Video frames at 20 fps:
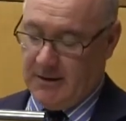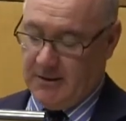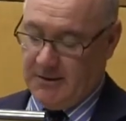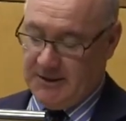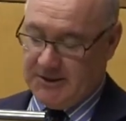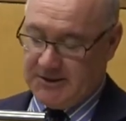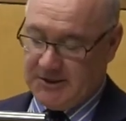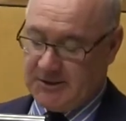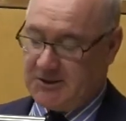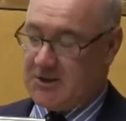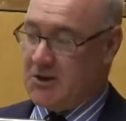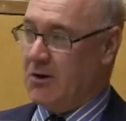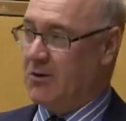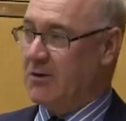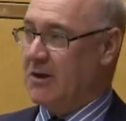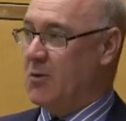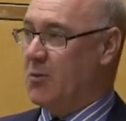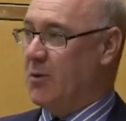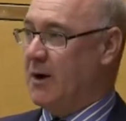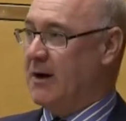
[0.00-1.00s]
this is the
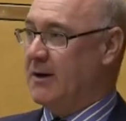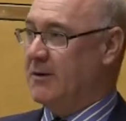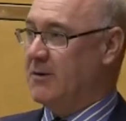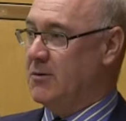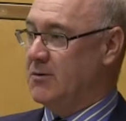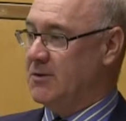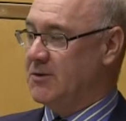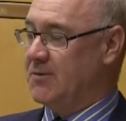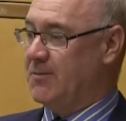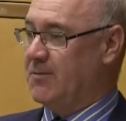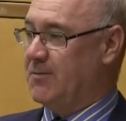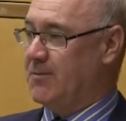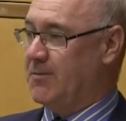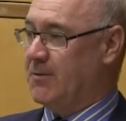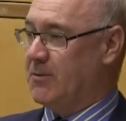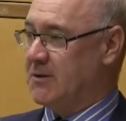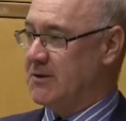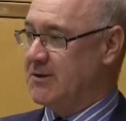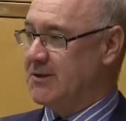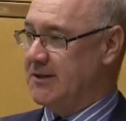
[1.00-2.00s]
only one whose
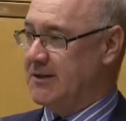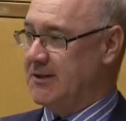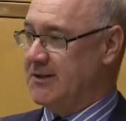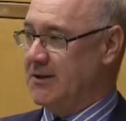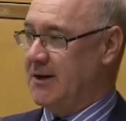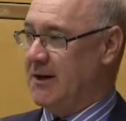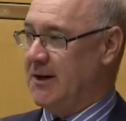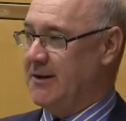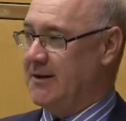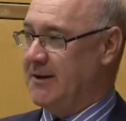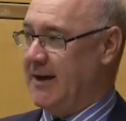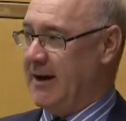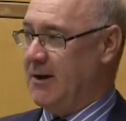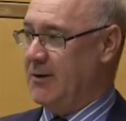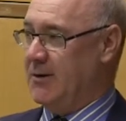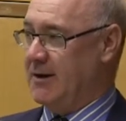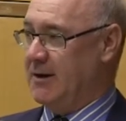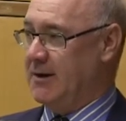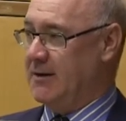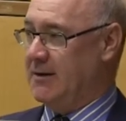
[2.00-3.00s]
force is not
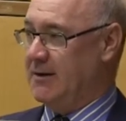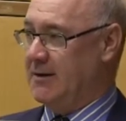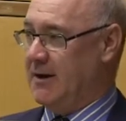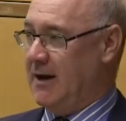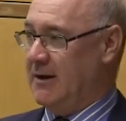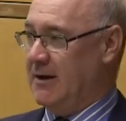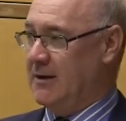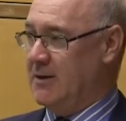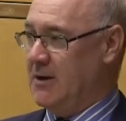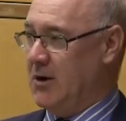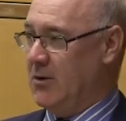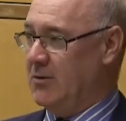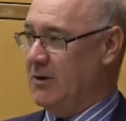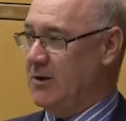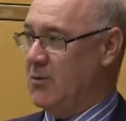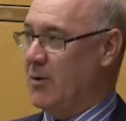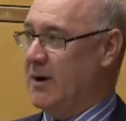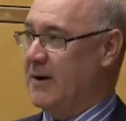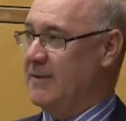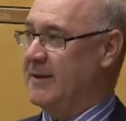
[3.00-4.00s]
doubted, and the
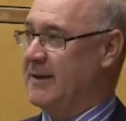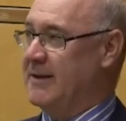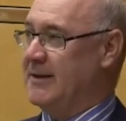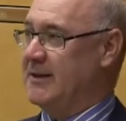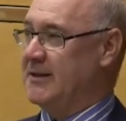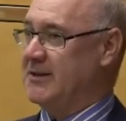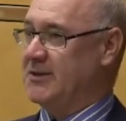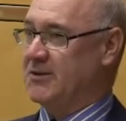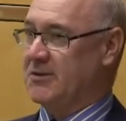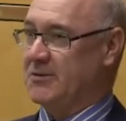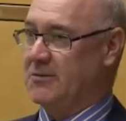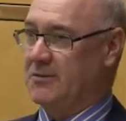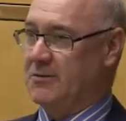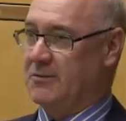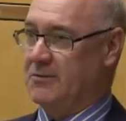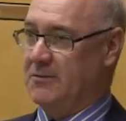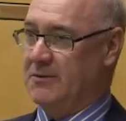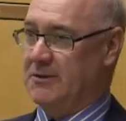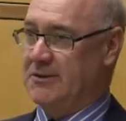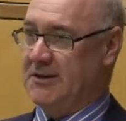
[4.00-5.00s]
only one that has
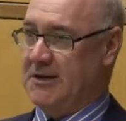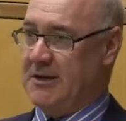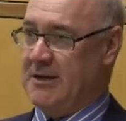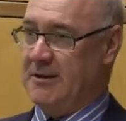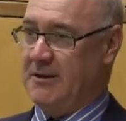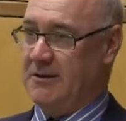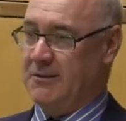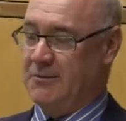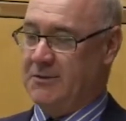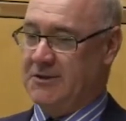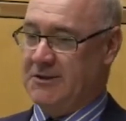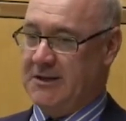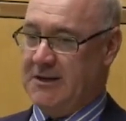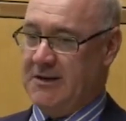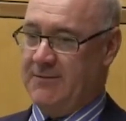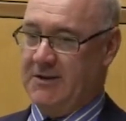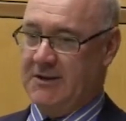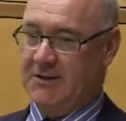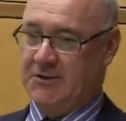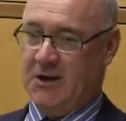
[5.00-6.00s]

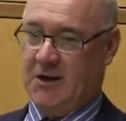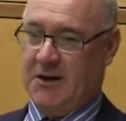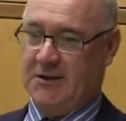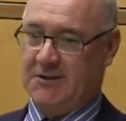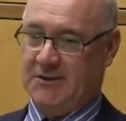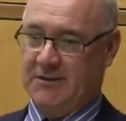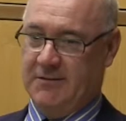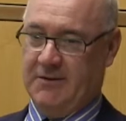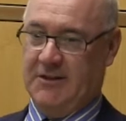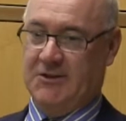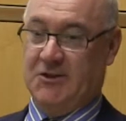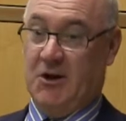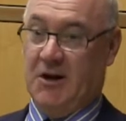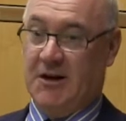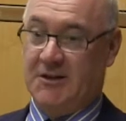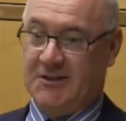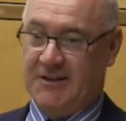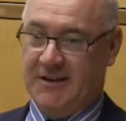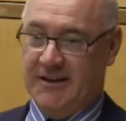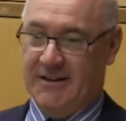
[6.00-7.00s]
received
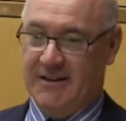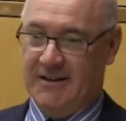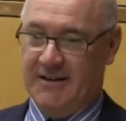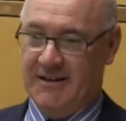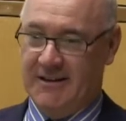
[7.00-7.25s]
exhausting